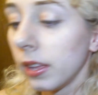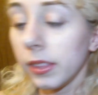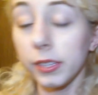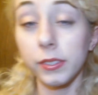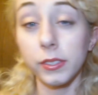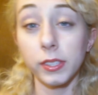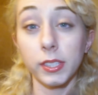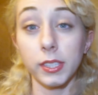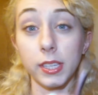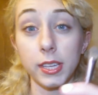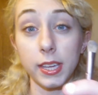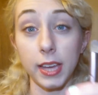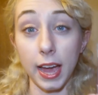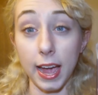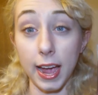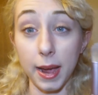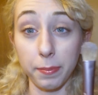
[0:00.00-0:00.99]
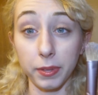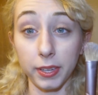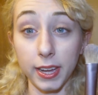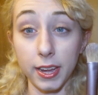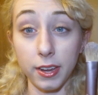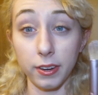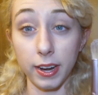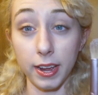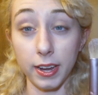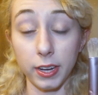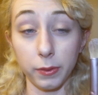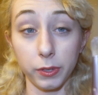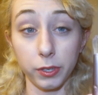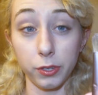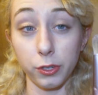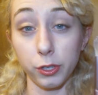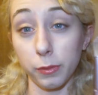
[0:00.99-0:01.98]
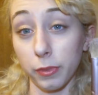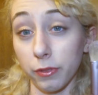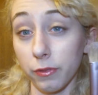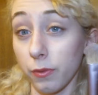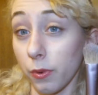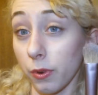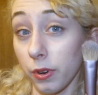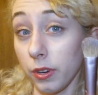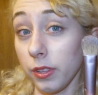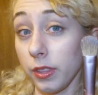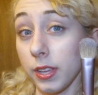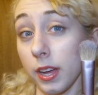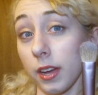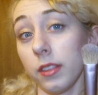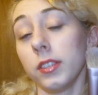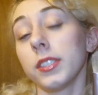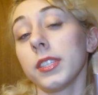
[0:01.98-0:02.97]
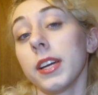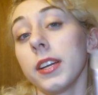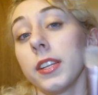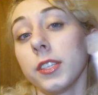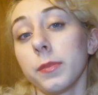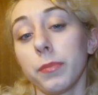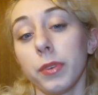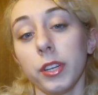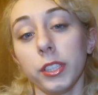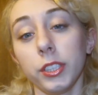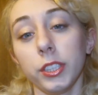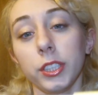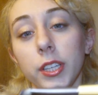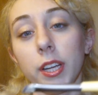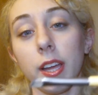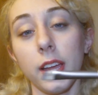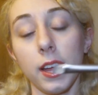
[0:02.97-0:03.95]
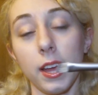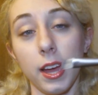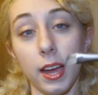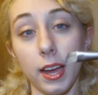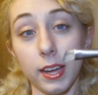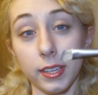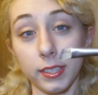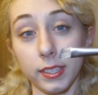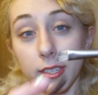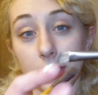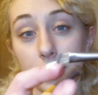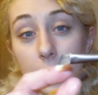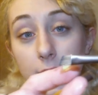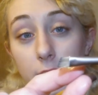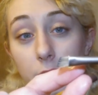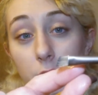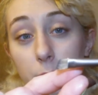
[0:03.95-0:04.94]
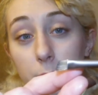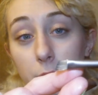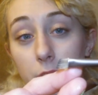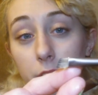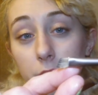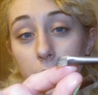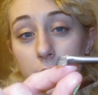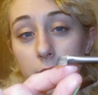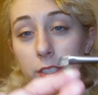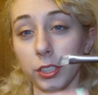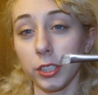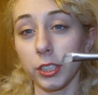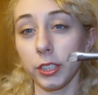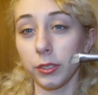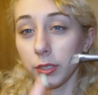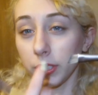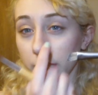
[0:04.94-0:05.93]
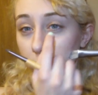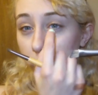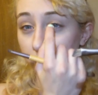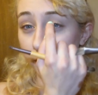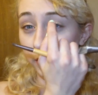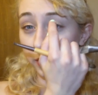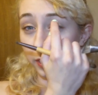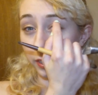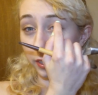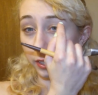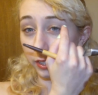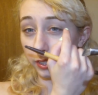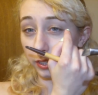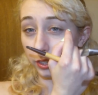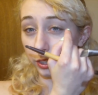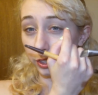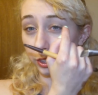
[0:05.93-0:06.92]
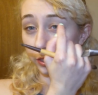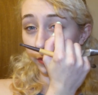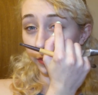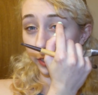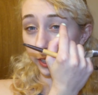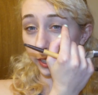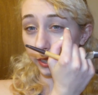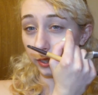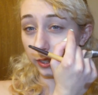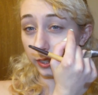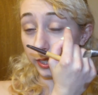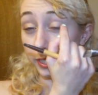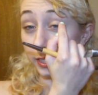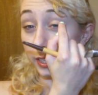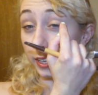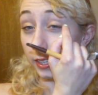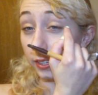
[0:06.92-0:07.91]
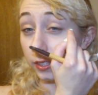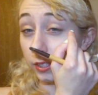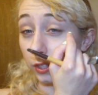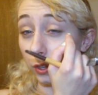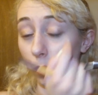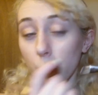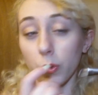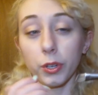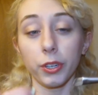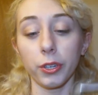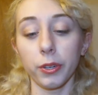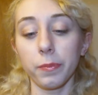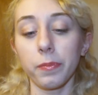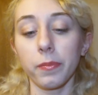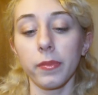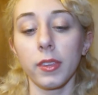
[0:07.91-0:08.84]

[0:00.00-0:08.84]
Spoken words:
this is the applicator end I was using before. The other side of this brush has an angled brush. I usually use this just for like little details in the corner.